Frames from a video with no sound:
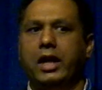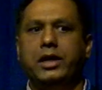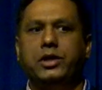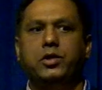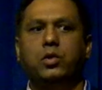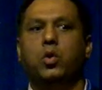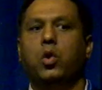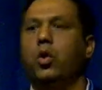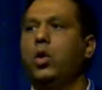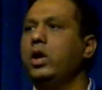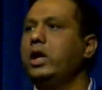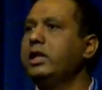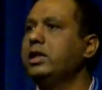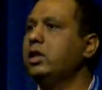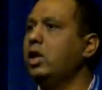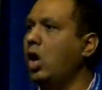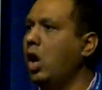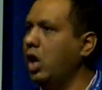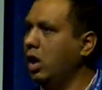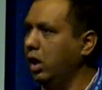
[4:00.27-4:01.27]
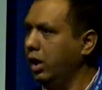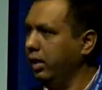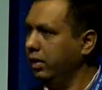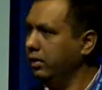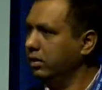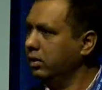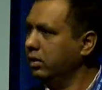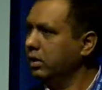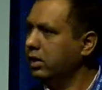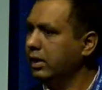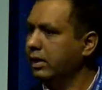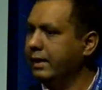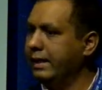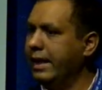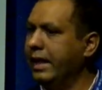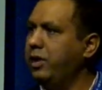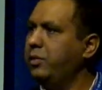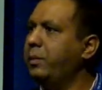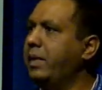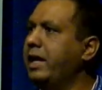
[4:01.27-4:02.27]
to hold it longer.
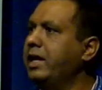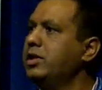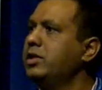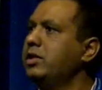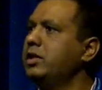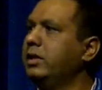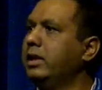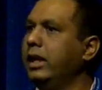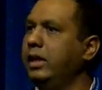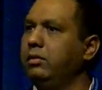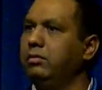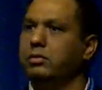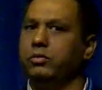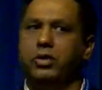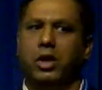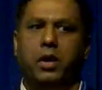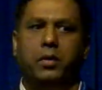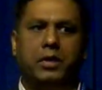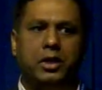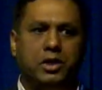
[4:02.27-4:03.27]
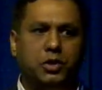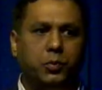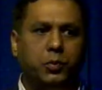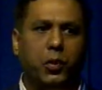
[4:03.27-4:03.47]
That means that our